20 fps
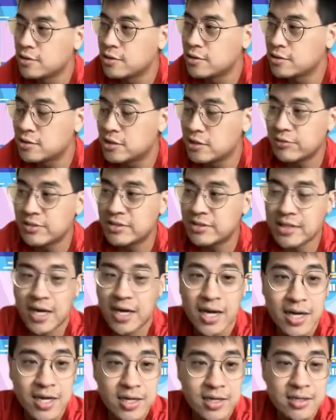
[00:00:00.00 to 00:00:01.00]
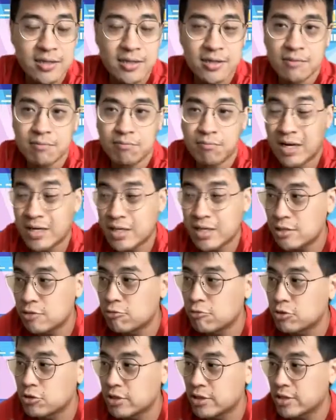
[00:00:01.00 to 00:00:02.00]
Series A money
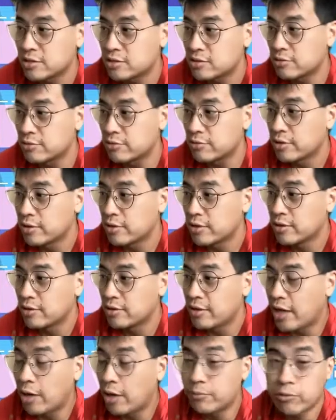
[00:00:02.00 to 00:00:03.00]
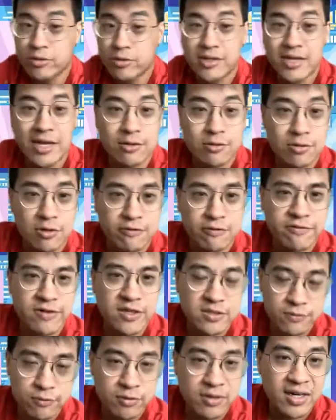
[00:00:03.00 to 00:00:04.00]
usually is to help you get to the
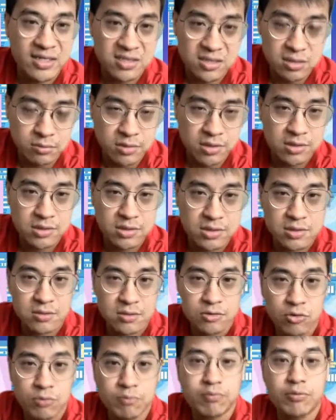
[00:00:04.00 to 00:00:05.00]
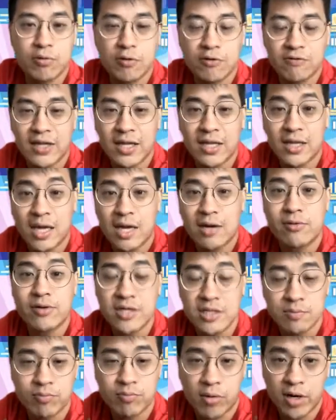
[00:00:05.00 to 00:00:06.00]
first few customers, to prove that there
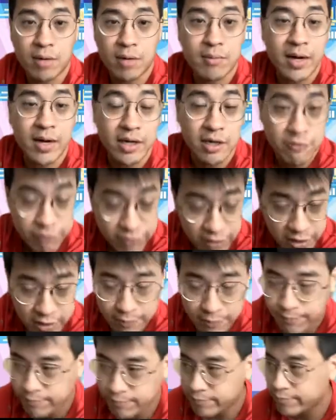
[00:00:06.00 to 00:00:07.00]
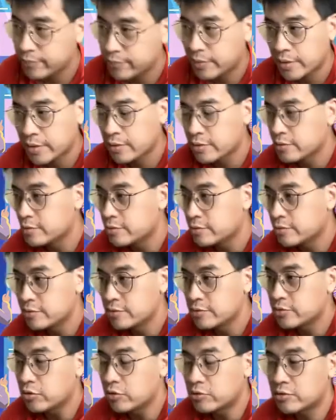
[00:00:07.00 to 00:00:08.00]
is product market fit.
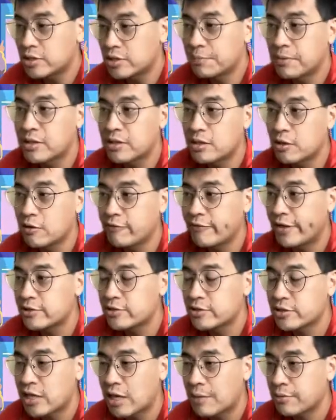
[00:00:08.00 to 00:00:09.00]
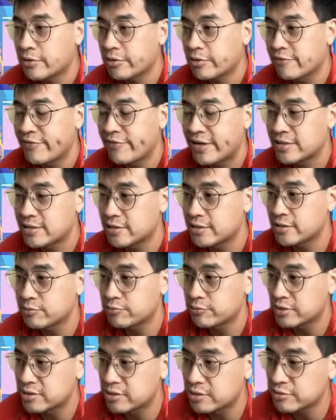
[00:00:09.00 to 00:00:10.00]
So typical venture capital investors
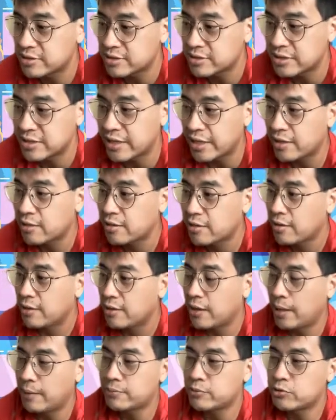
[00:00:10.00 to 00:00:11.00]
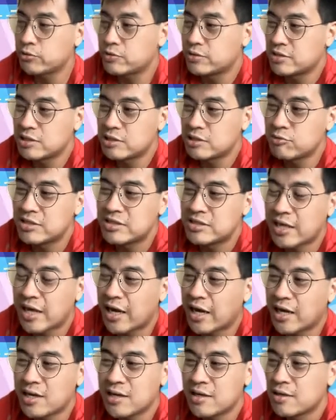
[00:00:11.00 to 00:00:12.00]
would still see that up to Series
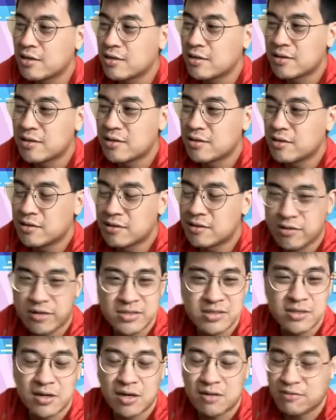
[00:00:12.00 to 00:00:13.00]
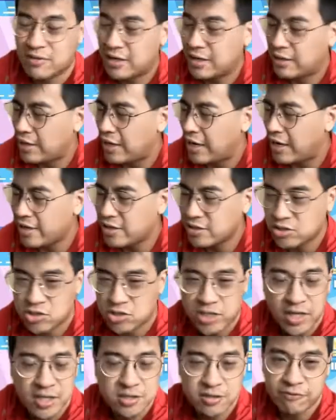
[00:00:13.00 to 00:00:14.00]
A, you still have the highest
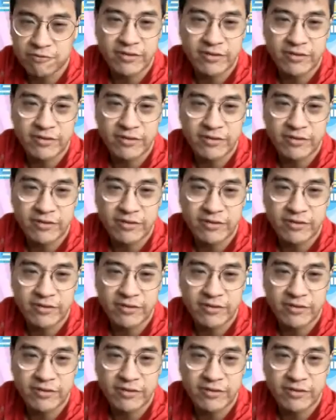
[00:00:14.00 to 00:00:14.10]
chance of